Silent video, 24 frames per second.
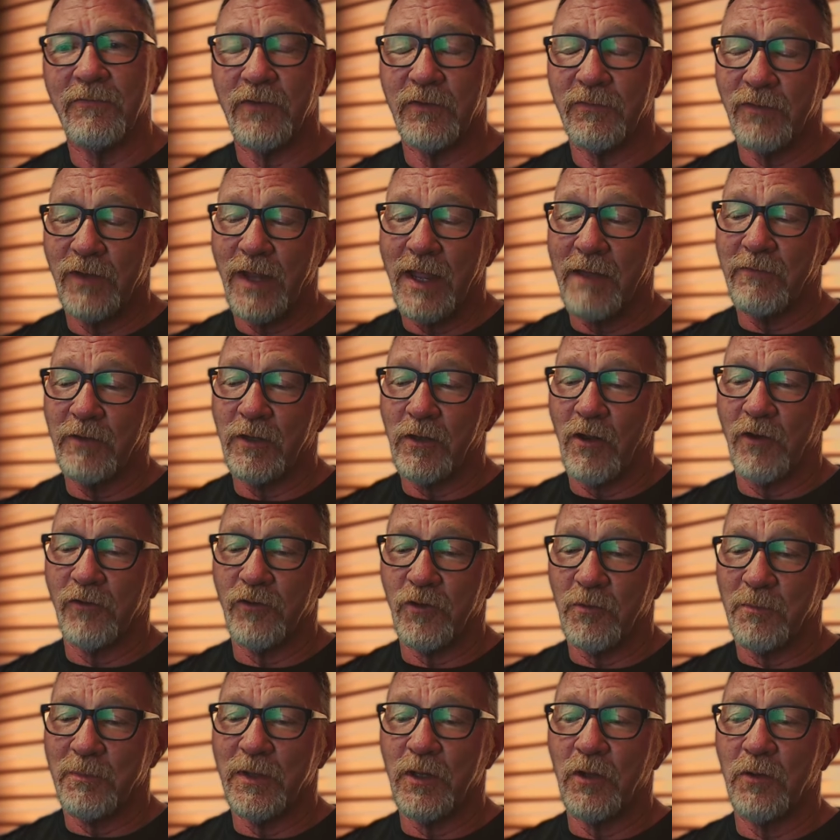if you have a
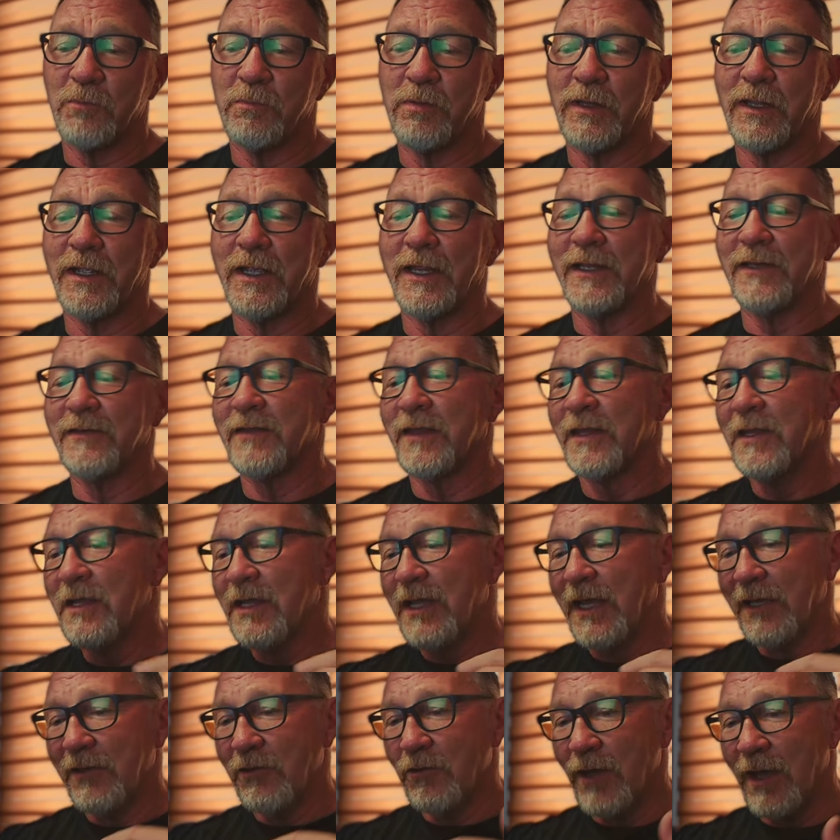larger build plate
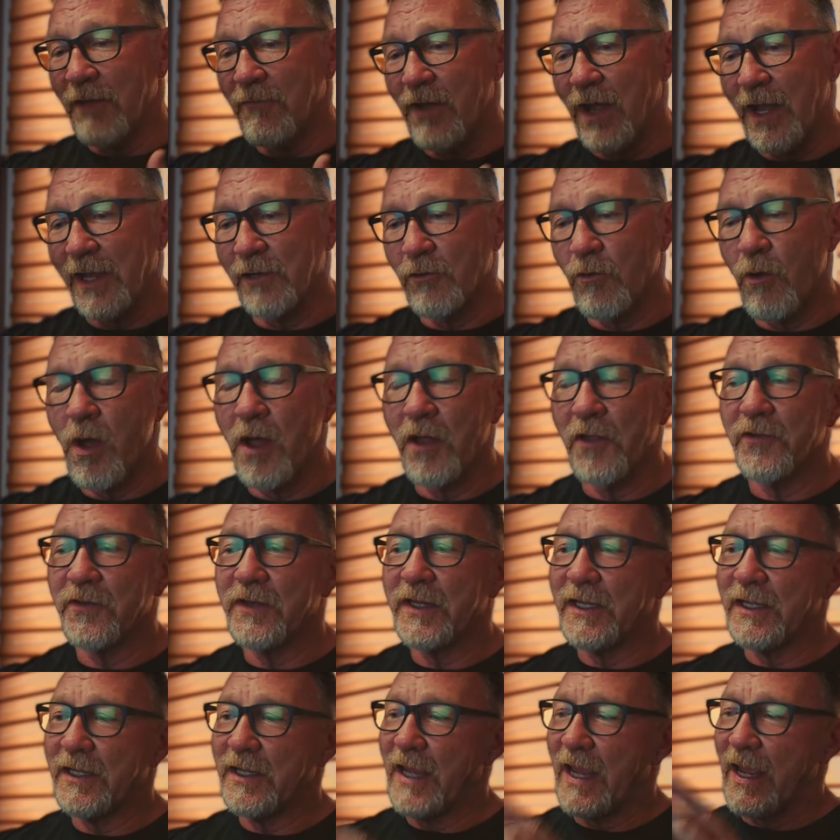and you have high
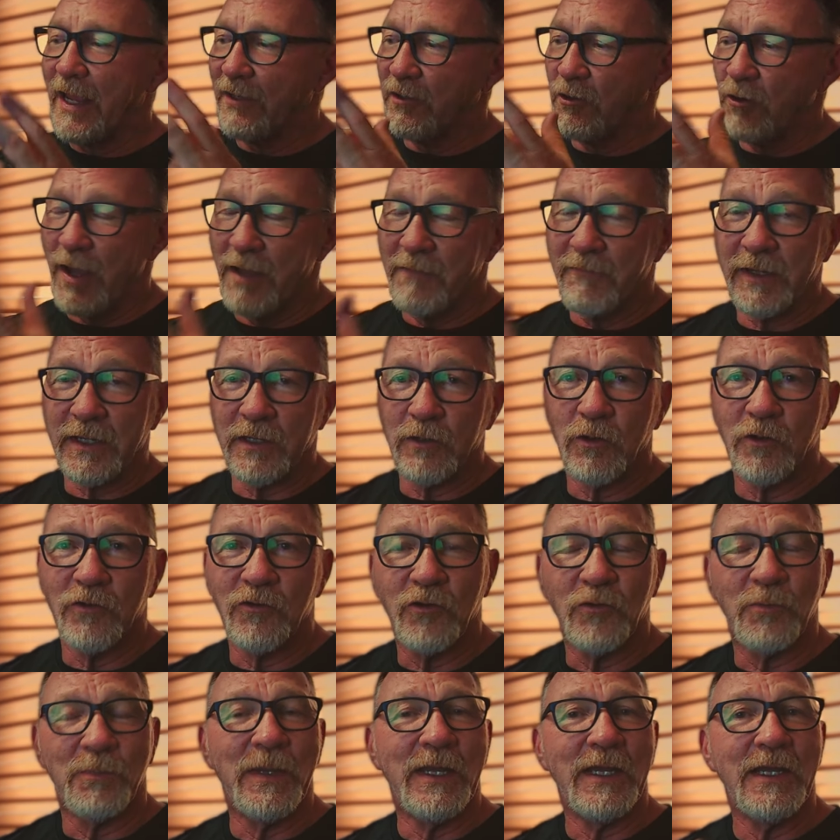quality and you have a good
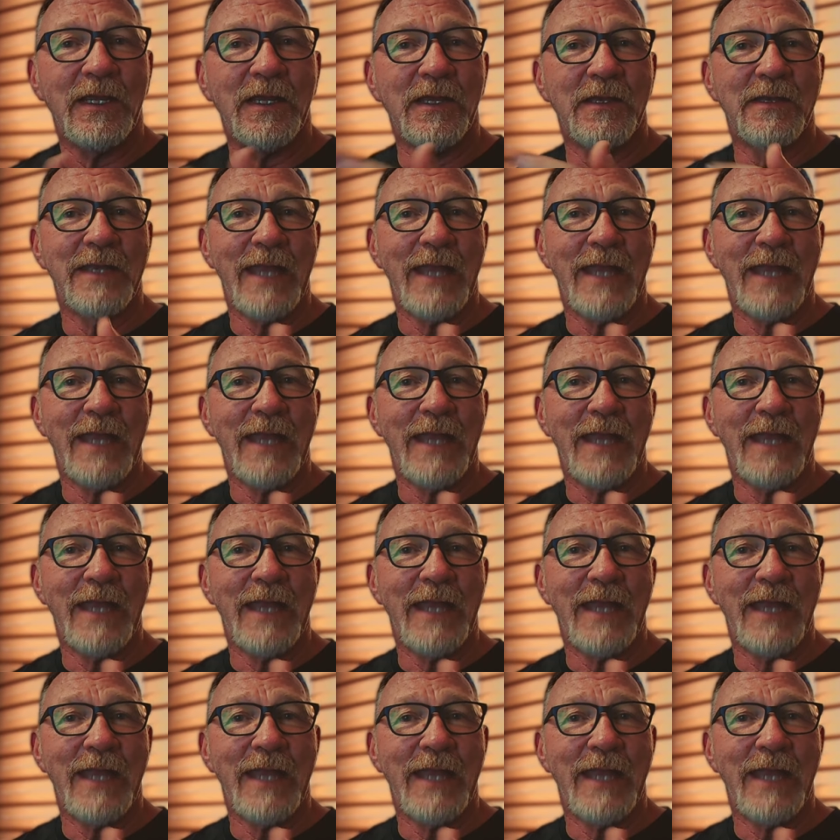speed,